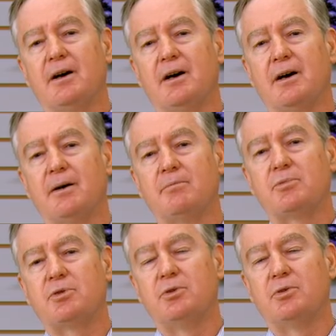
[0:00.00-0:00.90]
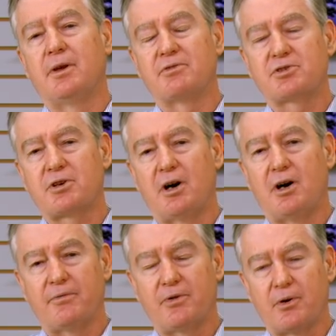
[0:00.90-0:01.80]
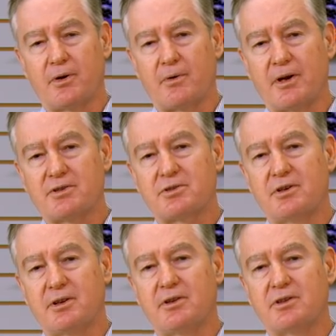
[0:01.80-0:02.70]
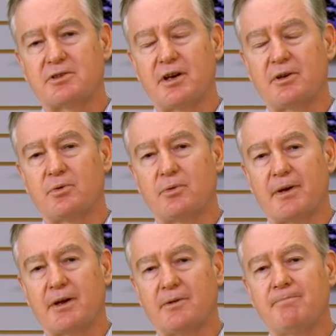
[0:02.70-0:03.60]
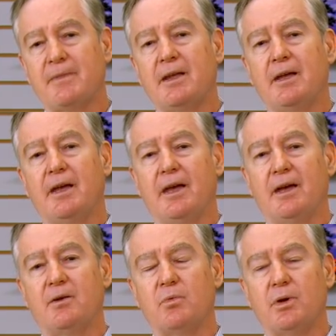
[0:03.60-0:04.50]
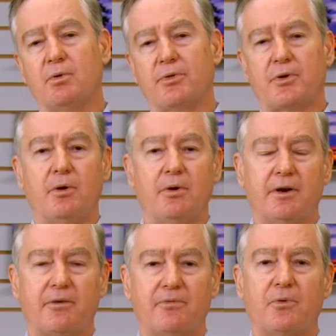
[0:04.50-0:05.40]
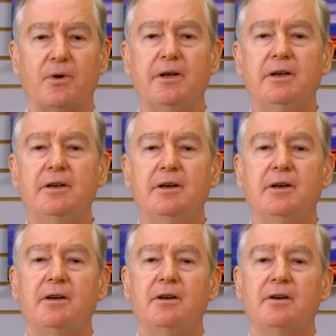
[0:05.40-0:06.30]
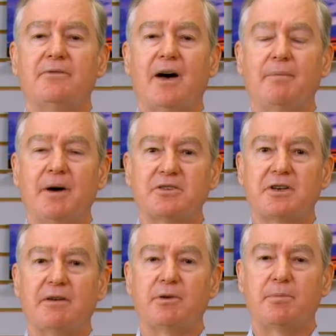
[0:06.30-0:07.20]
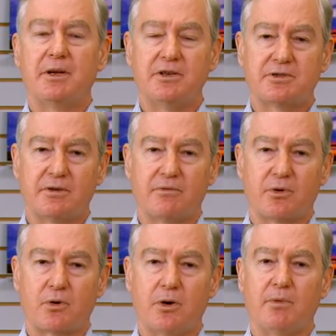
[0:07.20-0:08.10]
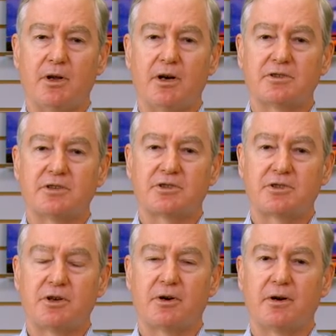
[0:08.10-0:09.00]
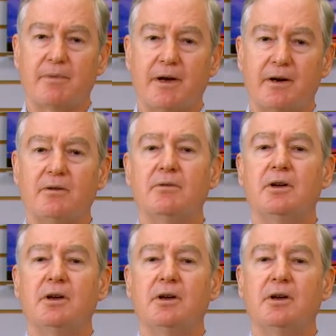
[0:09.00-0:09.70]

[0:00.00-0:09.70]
um, to give us a call if you're interested in this outdoor metal. And we will throw in a free 5x7 piece of the ChromaLuxe exterior metal